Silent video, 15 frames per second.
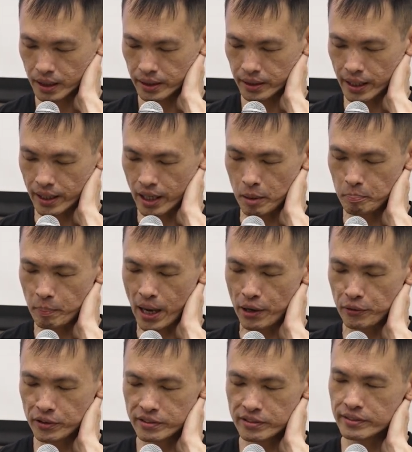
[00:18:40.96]
that her
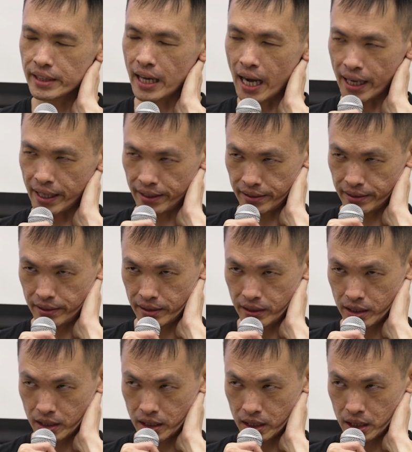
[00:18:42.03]
parents died
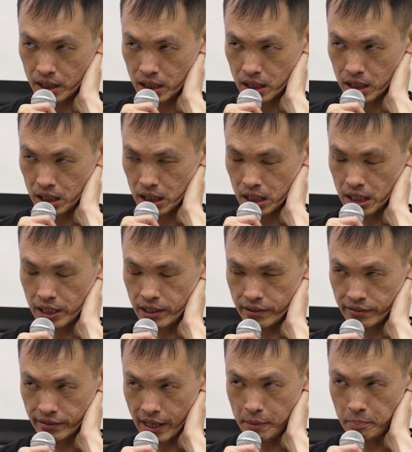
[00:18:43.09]
in the
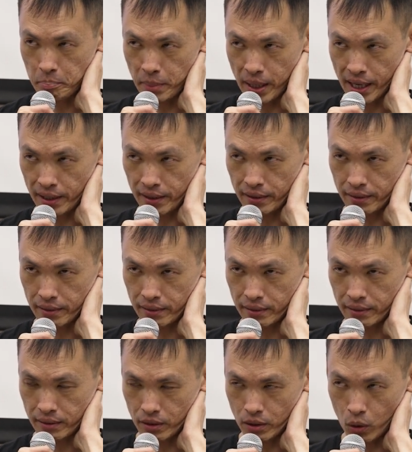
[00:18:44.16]
same bed,
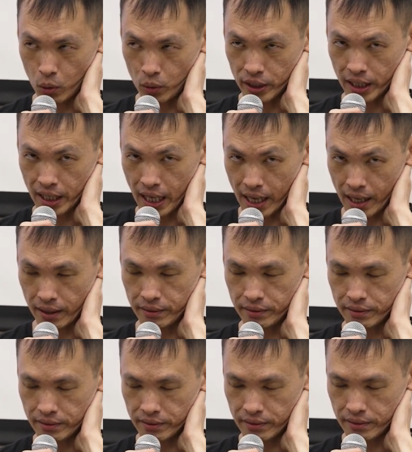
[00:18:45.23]
holding hands.